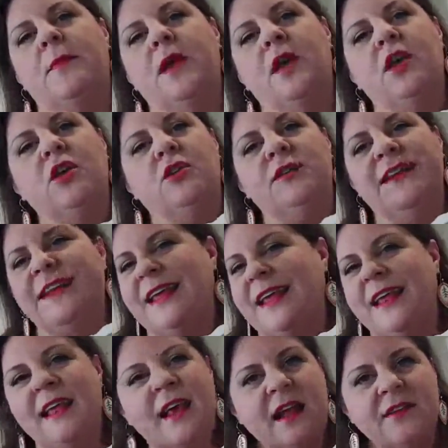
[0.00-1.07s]
You'll need
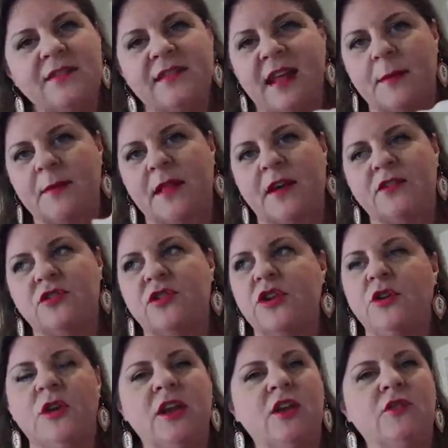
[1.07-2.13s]
any kind of stabilizer. You
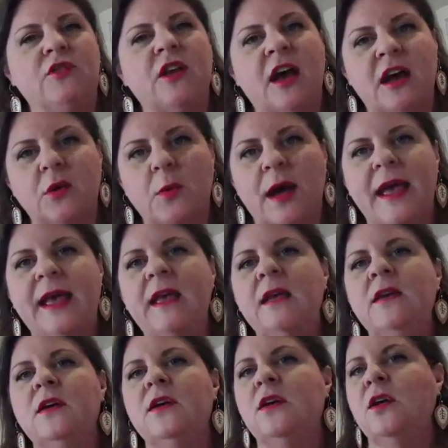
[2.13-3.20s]
can use cutaway
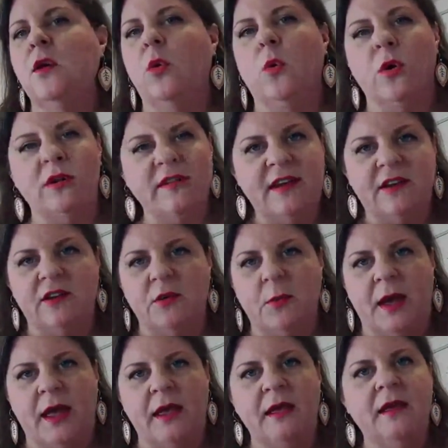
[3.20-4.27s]
or
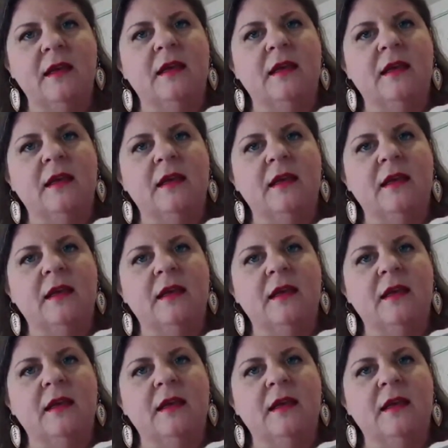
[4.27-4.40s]
tearaway.